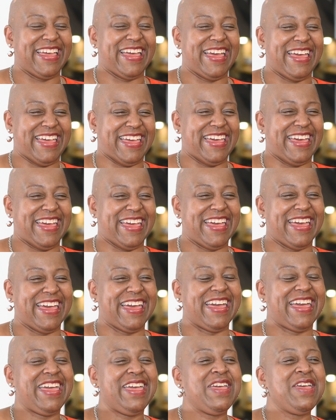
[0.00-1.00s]

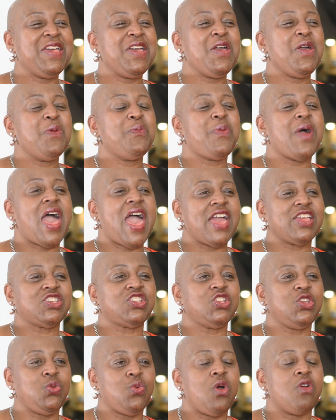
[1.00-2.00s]
But
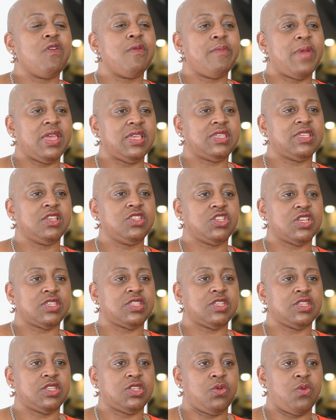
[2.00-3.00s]
actually you are amazing
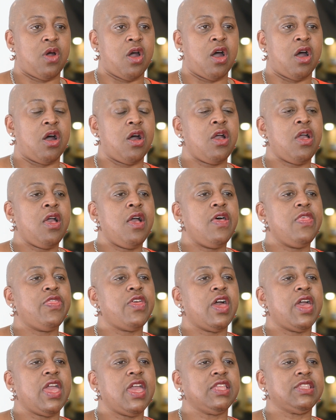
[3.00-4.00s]
just as you are.
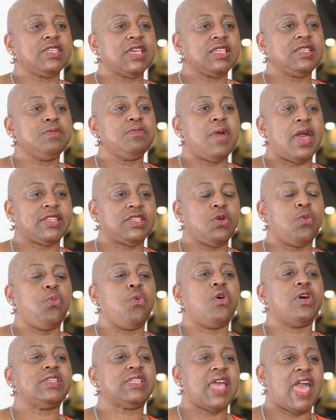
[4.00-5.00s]
That it doesn't matter
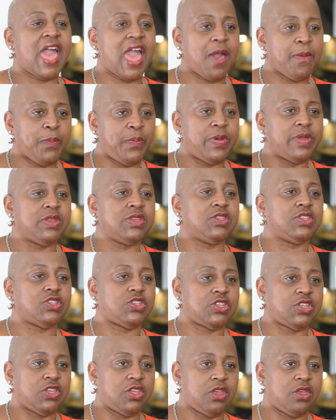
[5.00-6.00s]
what has happened
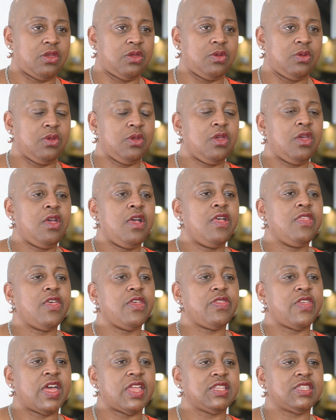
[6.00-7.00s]
to you,
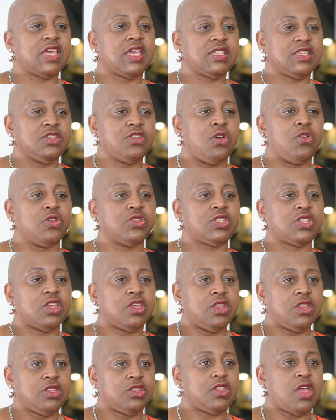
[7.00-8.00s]
that does not
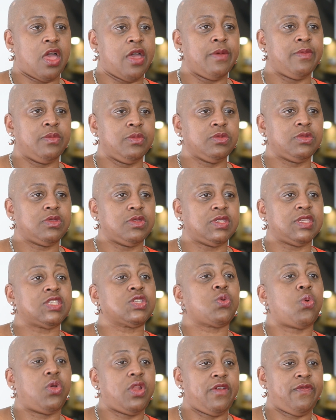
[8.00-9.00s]

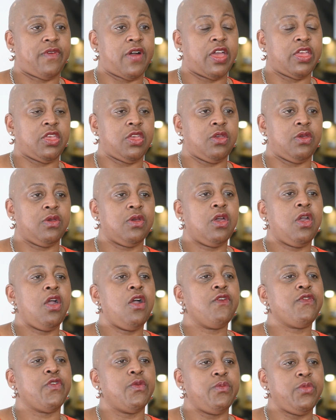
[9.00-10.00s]
disqualify you
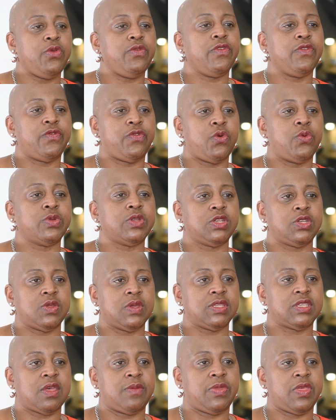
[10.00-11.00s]
from moving forward and
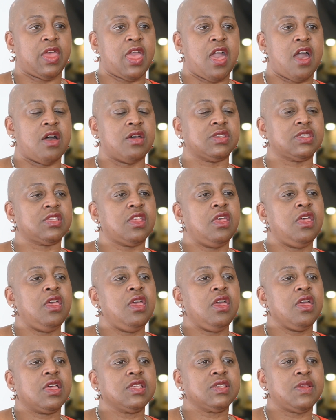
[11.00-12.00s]
doing something else,
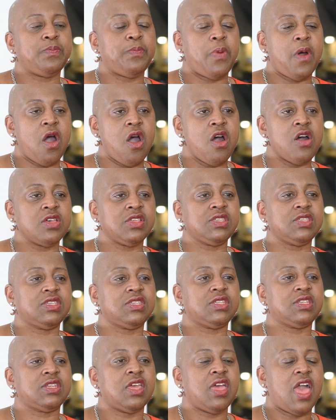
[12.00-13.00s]
because the
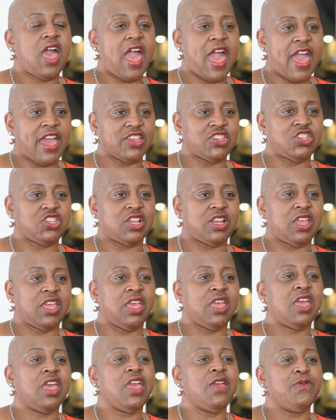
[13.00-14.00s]
past
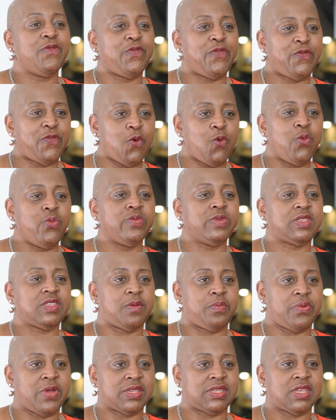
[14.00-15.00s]
actually informs
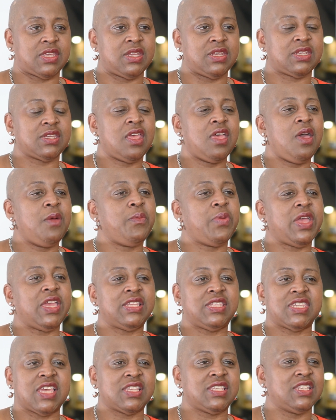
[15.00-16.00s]
the present, but
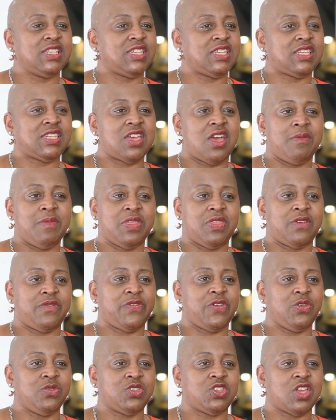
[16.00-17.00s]
it doesn't determine the
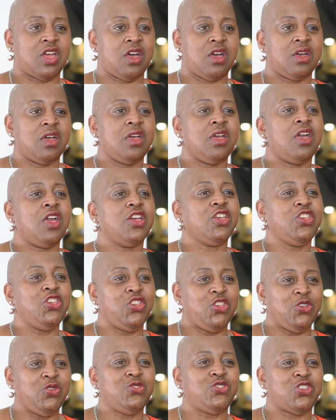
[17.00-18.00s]
future.
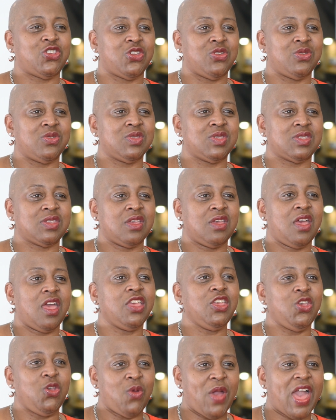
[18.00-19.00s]
You choose.
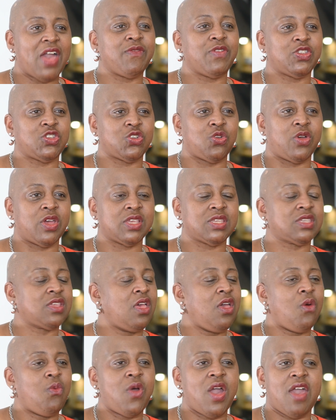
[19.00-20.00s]
You have a choice.
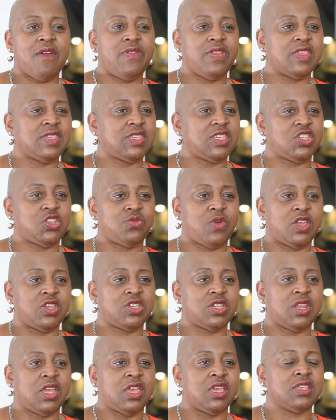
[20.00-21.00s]
Whatever the
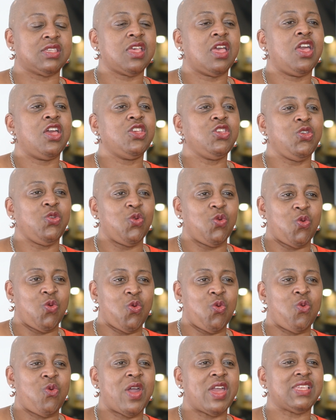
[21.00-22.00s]
situation is, you
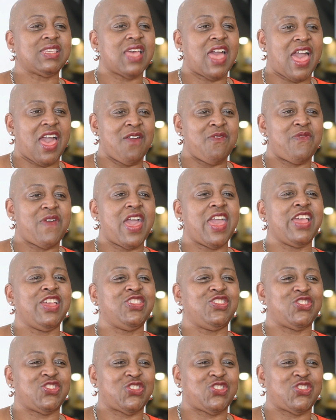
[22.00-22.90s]
always have a